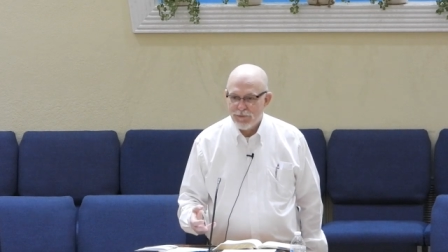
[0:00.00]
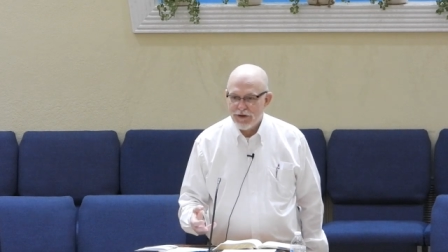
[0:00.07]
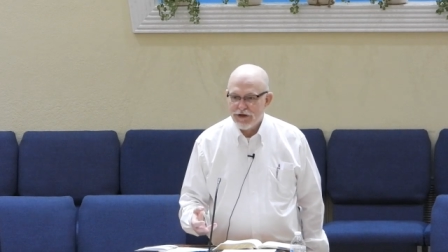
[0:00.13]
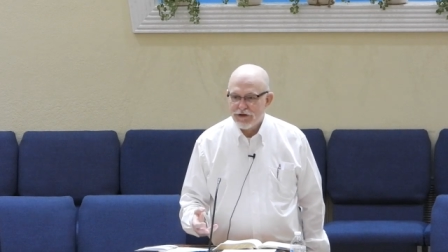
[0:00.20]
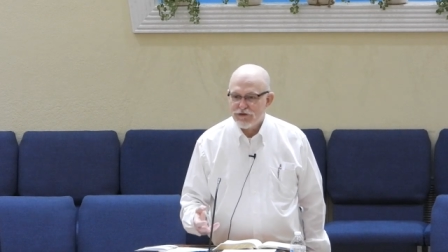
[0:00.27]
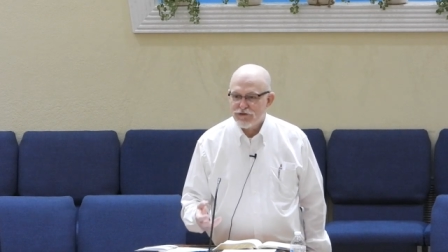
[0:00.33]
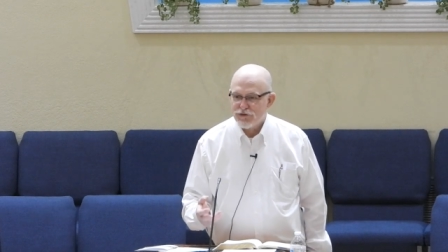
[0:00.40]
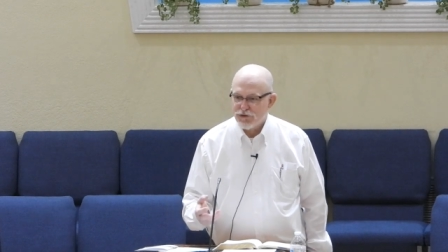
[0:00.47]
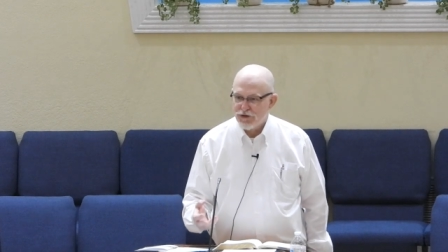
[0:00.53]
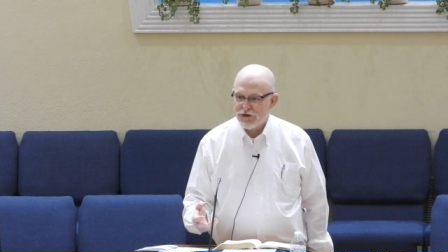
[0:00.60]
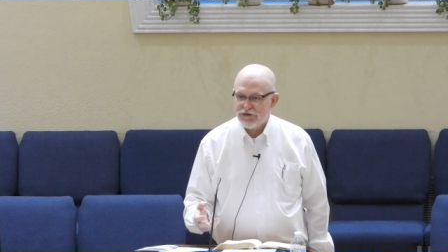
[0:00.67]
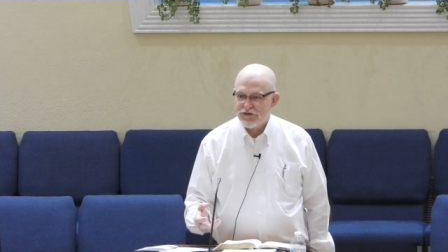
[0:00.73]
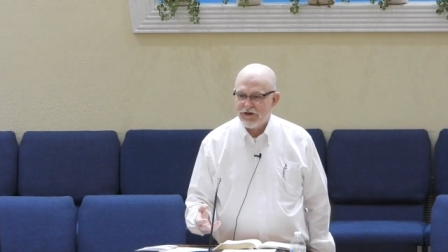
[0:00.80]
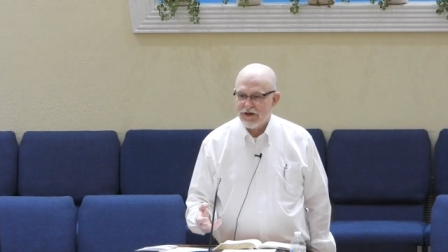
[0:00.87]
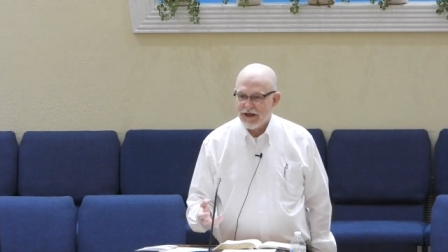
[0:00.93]
we could
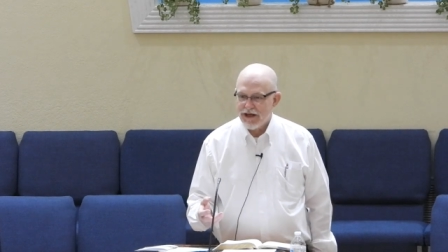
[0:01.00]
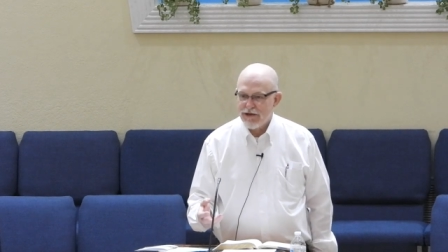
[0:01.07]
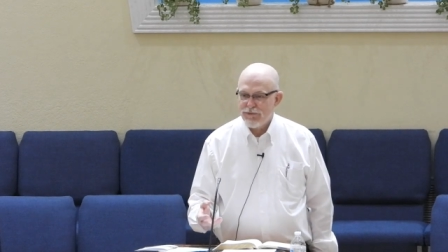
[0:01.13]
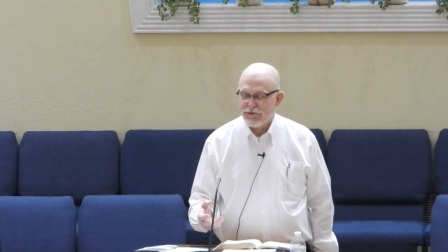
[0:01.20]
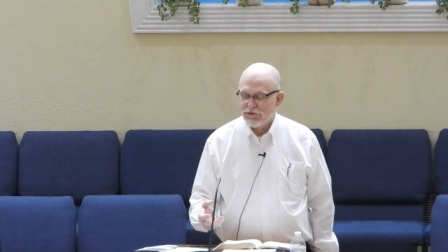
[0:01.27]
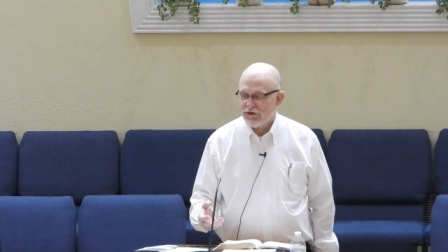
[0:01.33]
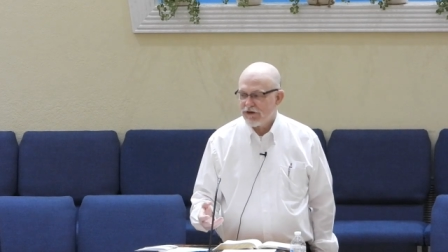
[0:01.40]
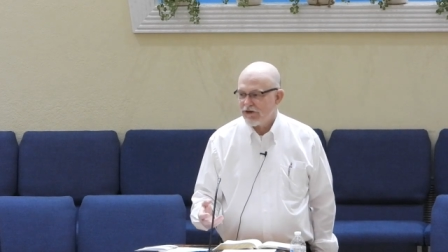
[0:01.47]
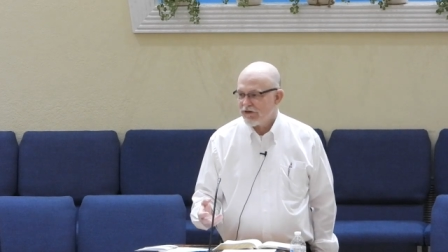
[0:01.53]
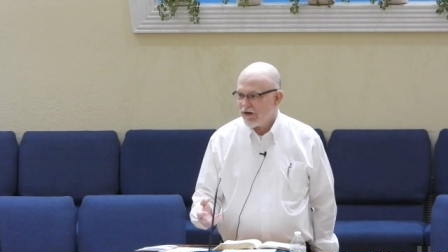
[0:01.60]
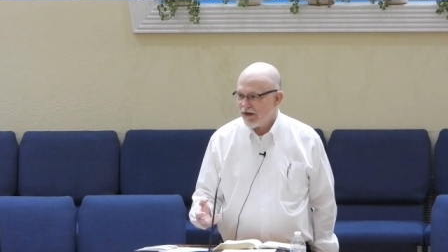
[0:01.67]
trust that He was going to